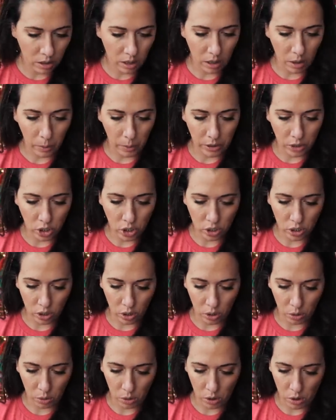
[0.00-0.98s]
I wanna
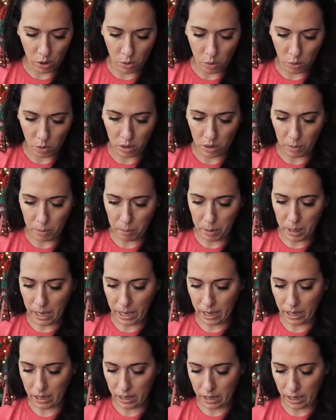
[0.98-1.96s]
show you the
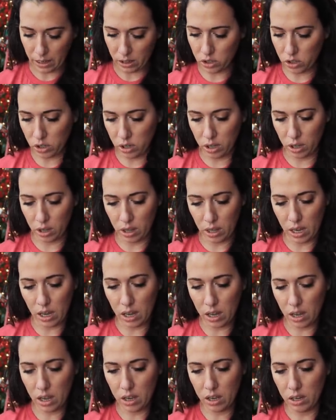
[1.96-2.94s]
pink next to
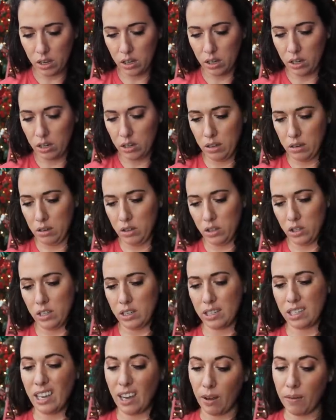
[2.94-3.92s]
the, this
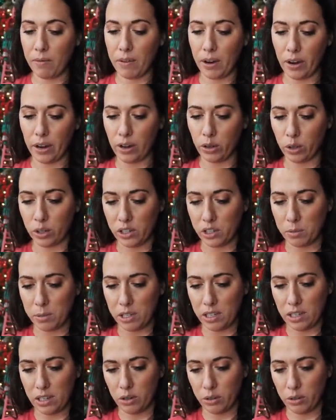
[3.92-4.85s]
is like a very Christmassy